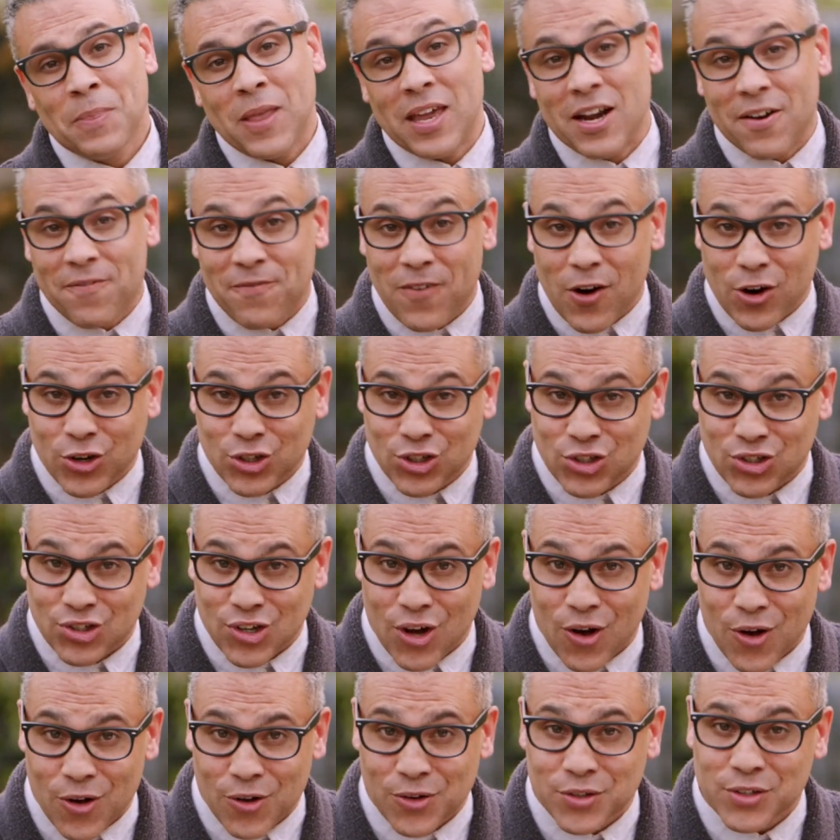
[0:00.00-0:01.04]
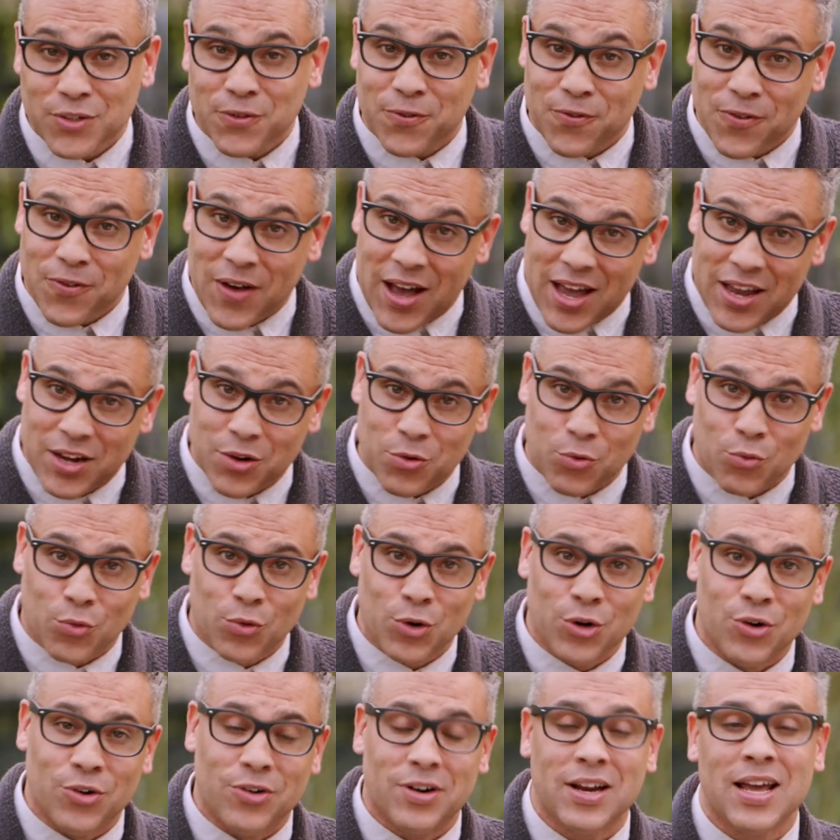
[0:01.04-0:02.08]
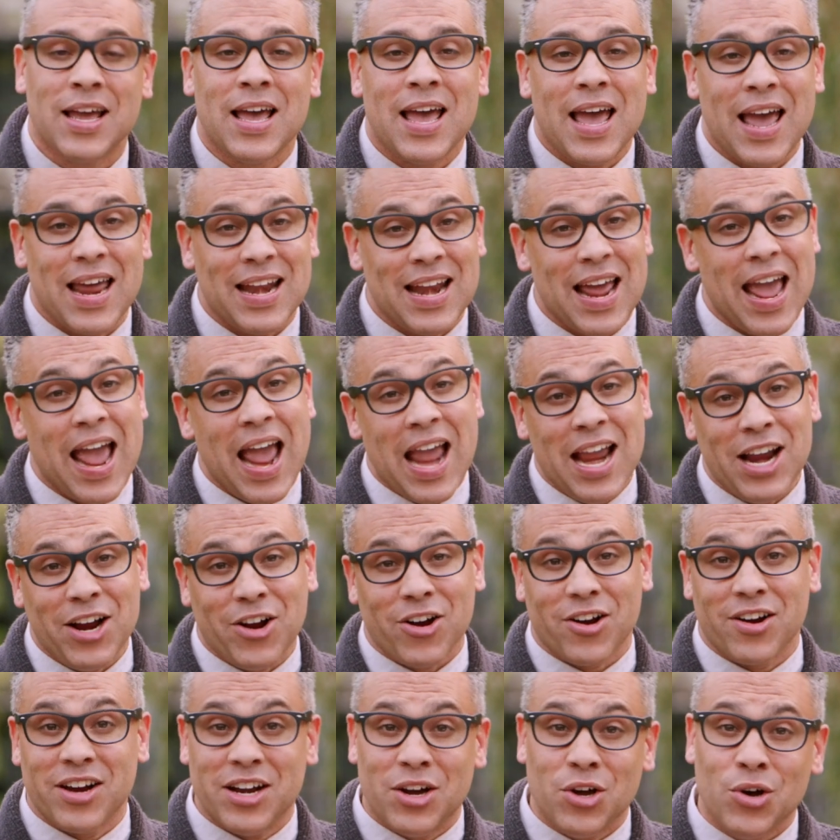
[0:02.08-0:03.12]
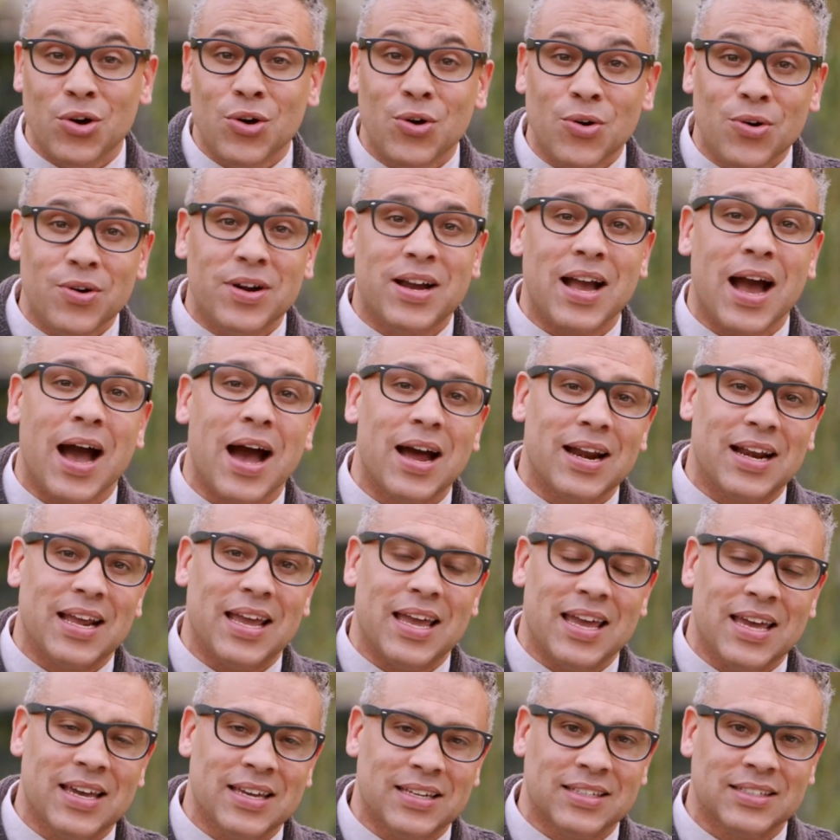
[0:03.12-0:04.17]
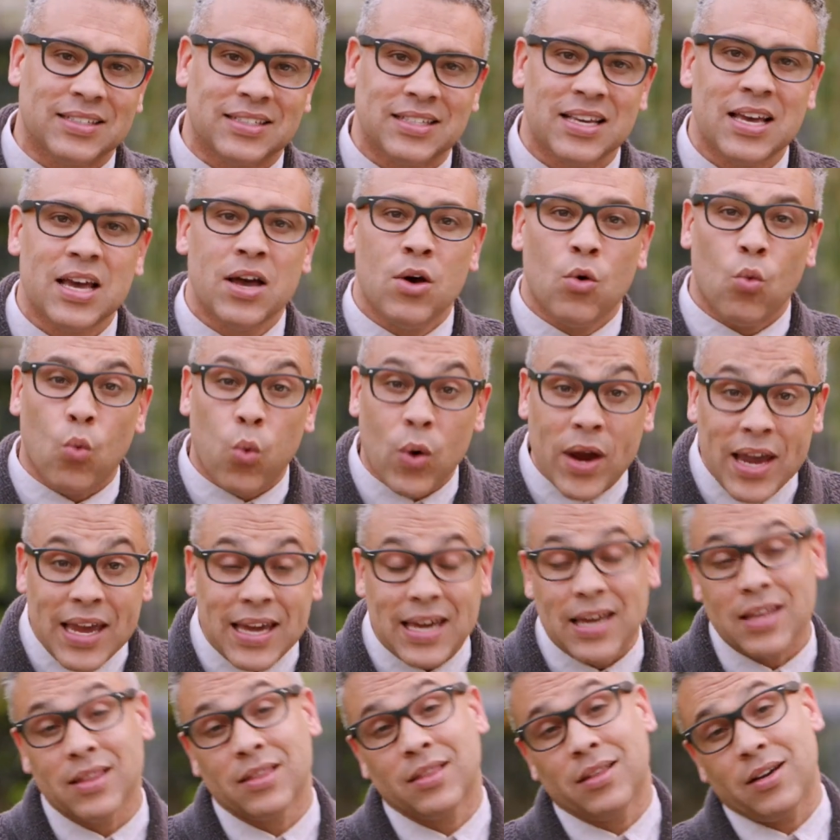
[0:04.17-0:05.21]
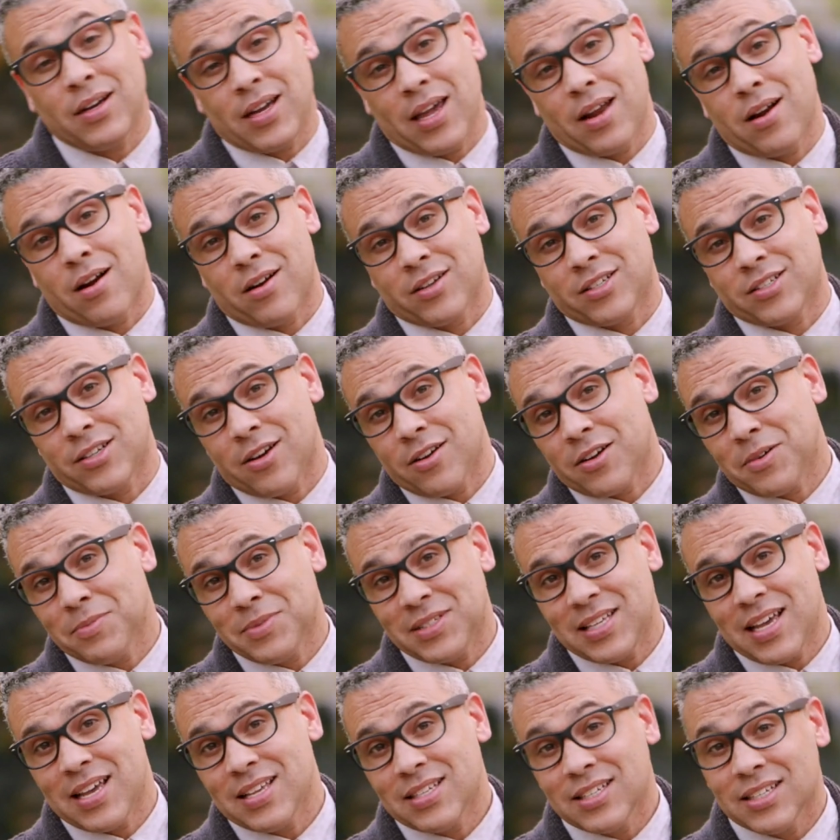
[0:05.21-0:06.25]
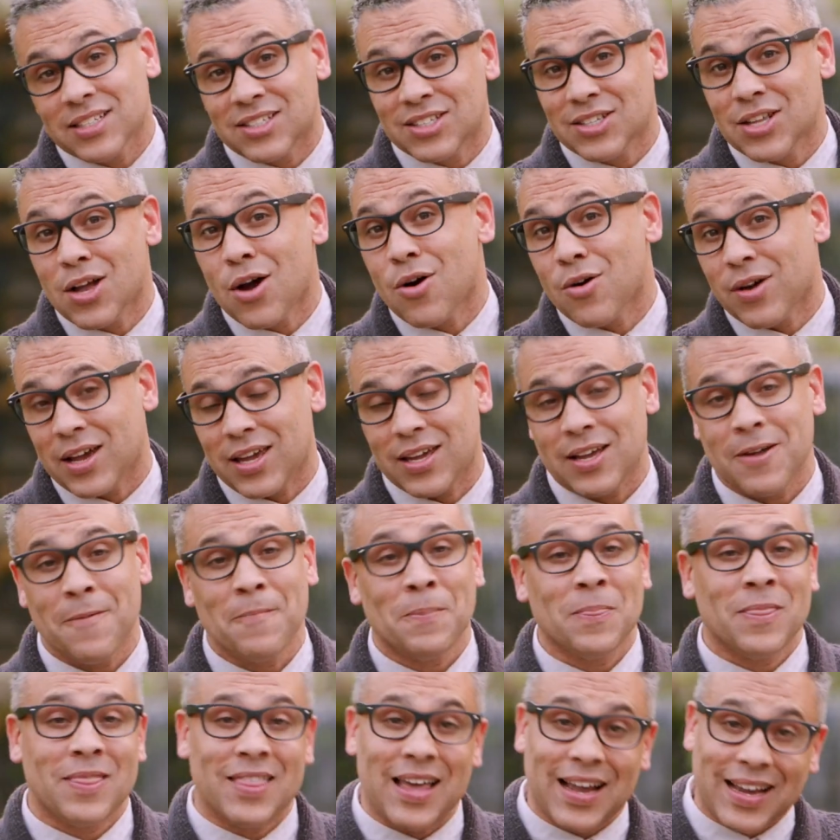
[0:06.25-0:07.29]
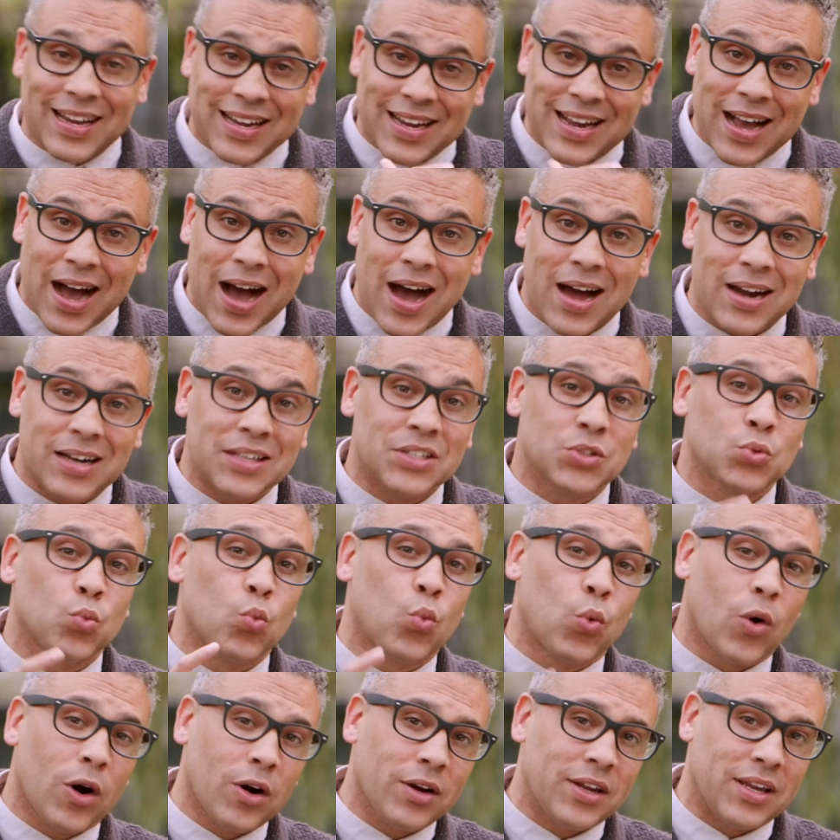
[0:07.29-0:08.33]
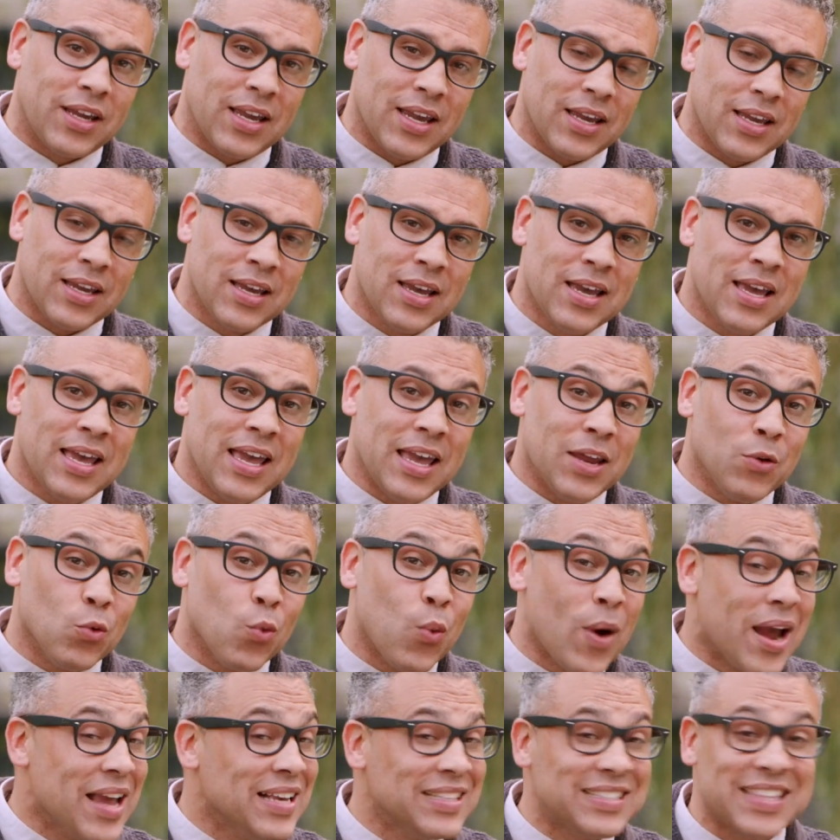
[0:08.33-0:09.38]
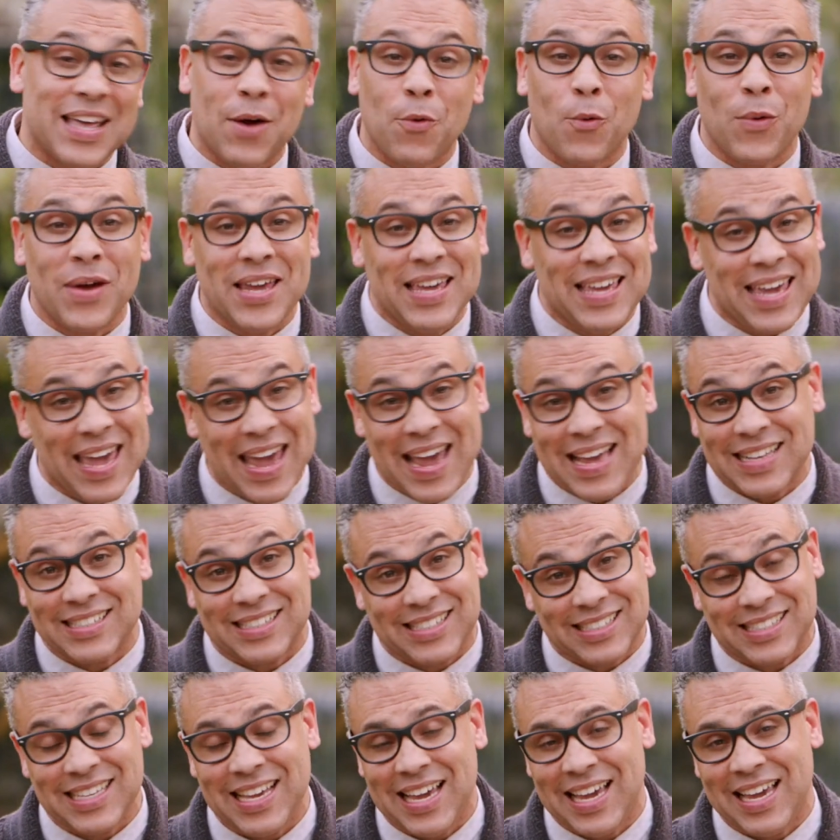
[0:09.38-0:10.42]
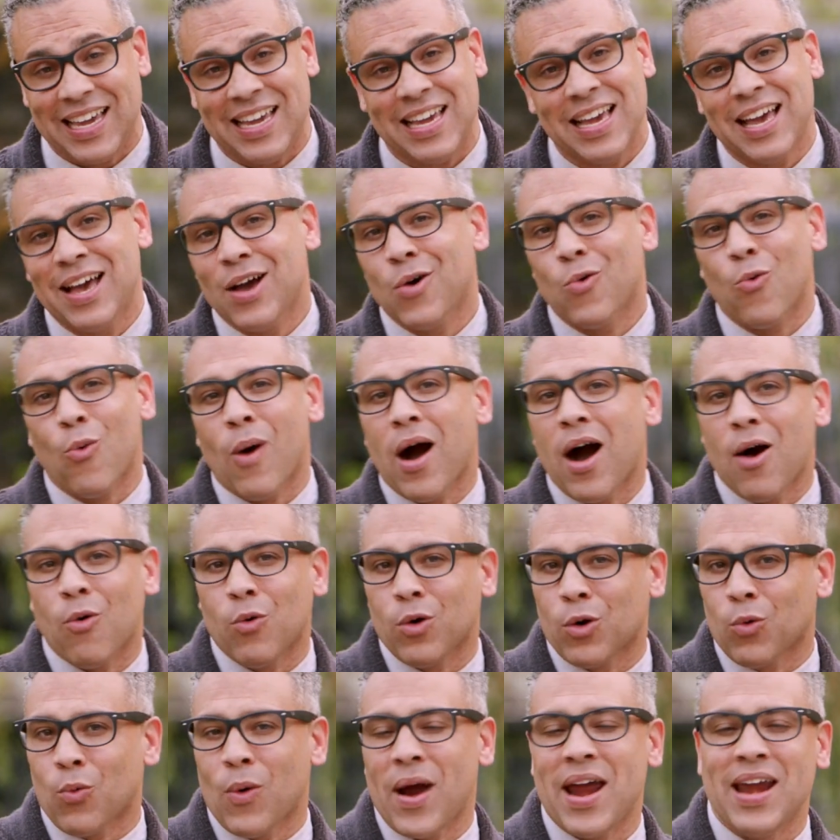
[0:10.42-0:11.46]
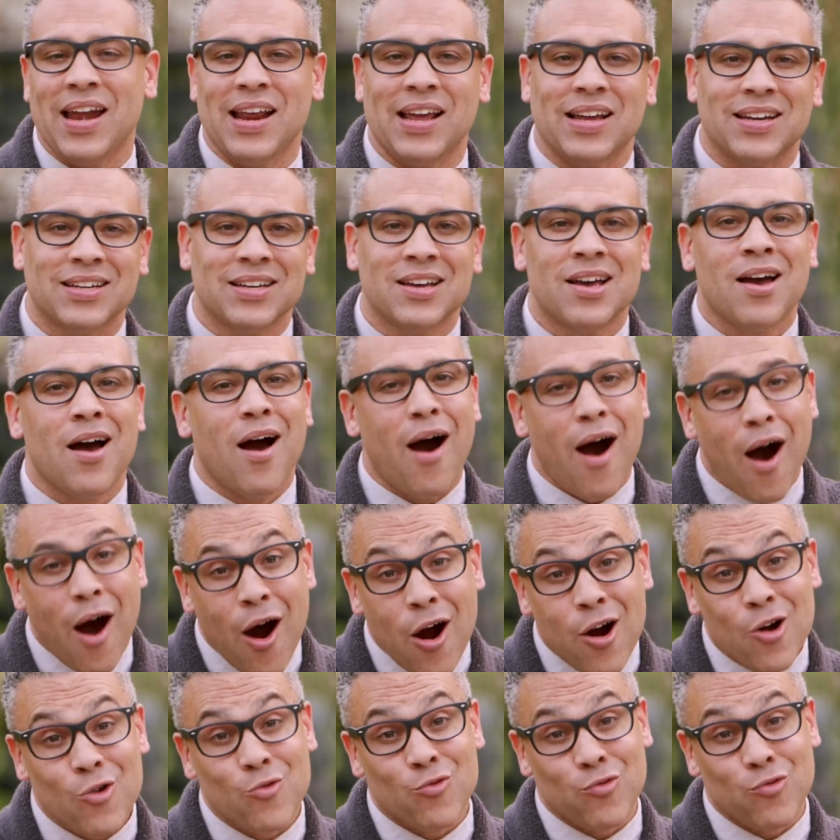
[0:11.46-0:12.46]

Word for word: And if our souls find root and anchor in who God is, we can look at our circumstances knowing that God is working in ways that we can't see while we're waiting our